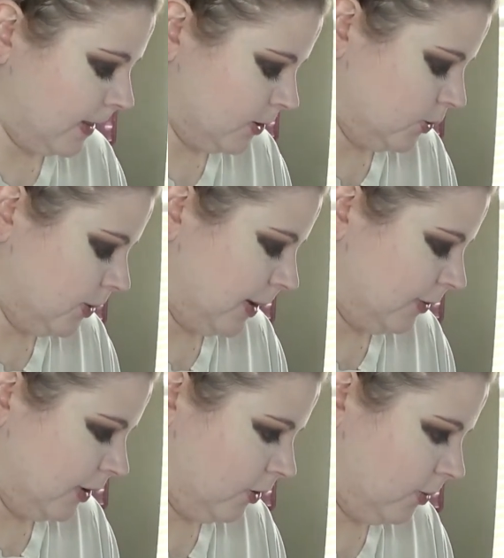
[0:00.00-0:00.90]
it's one of my
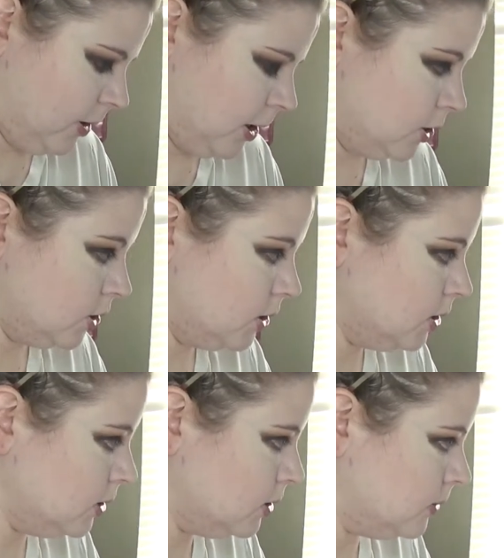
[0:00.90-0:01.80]
favorite
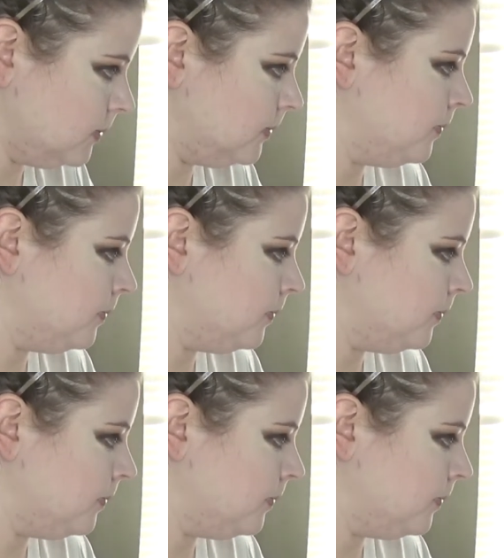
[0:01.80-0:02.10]
blushes.